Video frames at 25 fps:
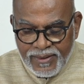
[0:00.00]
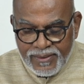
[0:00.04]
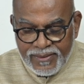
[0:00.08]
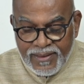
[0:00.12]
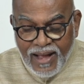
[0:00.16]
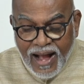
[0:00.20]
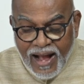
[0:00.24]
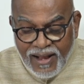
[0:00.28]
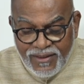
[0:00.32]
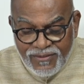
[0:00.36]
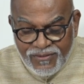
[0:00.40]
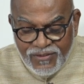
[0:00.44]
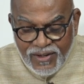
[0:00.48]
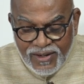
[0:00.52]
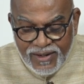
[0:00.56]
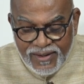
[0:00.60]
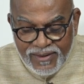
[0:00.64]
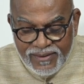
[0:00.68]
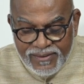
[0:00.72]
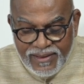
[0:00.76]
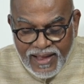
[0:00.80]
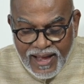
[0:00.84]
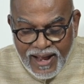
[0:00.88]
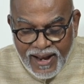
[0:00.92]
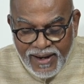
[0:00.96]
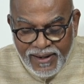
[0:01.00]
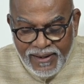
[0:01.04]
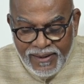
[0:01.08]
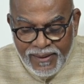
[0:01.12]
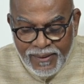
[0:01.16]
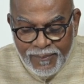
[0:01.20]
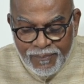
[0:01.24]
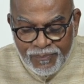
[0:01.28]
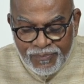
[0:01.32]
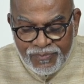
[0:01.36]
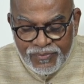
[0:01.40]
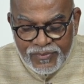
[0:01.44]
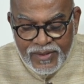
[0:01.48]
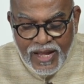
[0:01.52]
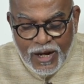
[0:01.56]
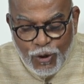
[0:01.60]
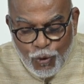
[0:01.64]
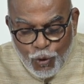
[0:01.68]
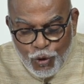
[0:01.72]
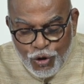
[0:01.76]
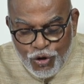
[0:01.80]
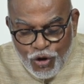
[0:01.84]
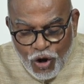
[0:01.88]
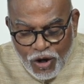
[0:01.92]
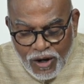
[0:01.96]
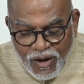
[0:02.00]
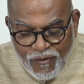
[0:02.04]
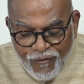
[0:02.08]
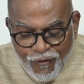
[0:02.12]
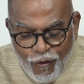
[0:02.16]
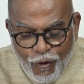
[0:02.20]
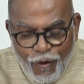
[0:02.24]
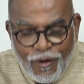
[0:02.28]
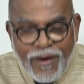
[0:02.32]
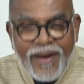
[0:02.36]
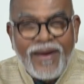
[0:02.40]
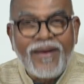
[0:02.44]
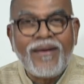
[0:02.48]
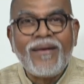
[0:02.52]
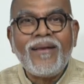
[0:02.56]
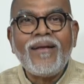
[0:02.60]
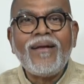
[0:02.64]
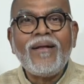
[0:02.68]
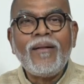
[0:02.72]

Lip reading: The answer is that they could not afford it.